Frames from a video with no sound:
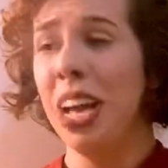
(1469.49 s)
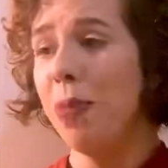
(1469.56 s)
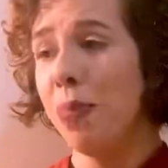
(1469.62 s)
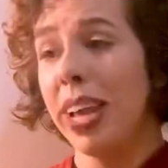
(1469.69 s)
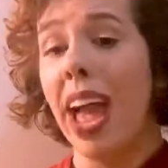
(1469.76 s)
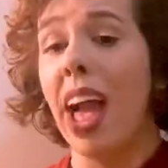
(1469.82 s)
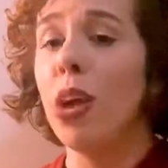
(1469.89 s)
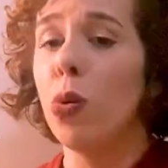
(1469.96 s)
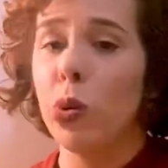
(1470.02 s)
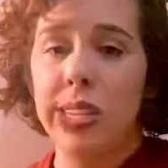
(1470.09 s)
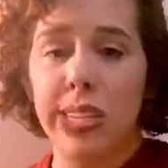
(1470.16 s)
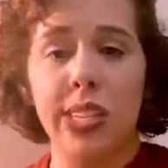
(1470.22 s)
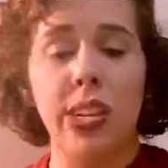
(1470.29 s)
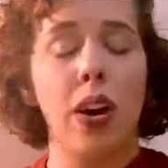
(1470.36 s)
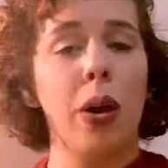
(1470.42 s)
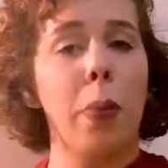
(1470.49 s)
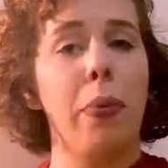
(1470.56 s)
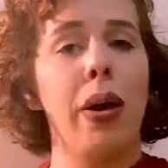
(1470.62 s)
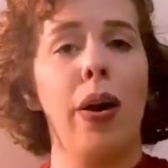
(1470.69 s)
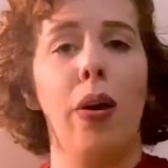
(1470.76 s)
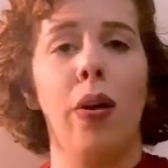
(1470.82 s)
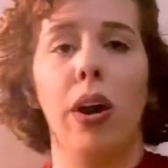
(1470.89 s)
But yeah, it was a song
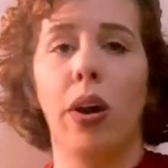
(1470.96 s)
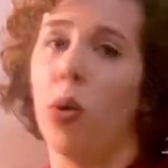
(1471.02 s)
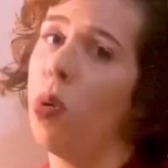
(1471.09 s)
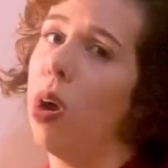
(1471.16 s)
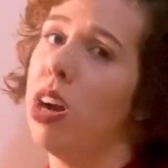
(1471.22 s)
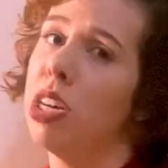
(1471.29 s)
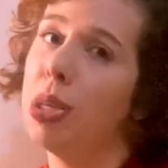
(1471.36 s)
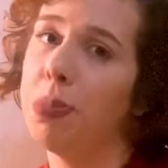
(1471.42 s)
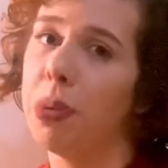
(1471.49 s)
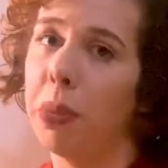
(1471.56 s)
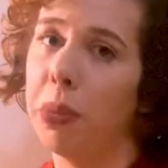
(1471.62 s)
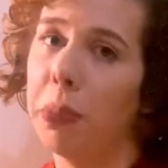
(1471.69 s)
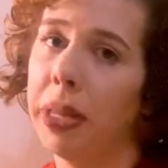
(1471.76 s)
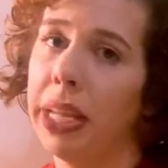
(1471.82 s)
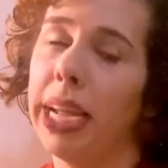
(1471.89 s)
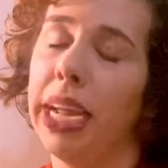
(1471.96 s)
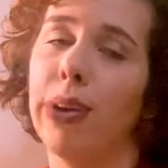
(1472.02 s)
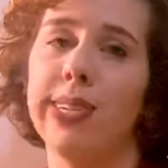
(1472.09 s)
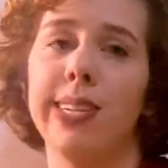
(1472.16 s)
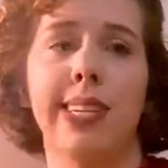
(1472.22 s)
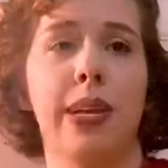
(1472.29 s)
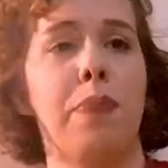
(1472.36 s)
about a crush, probably, or
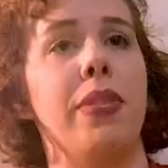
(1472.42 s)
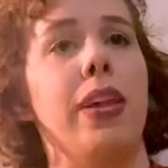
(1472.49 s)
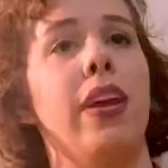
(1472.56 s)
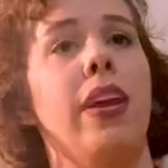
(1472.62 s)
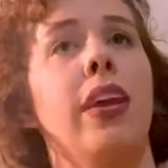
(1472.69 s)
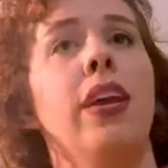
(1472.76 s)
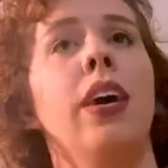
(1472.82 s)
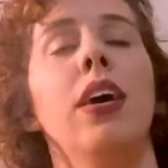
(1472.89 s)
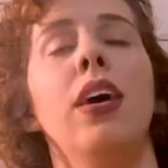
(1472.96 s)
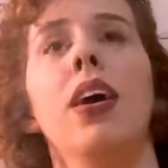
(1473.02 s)
something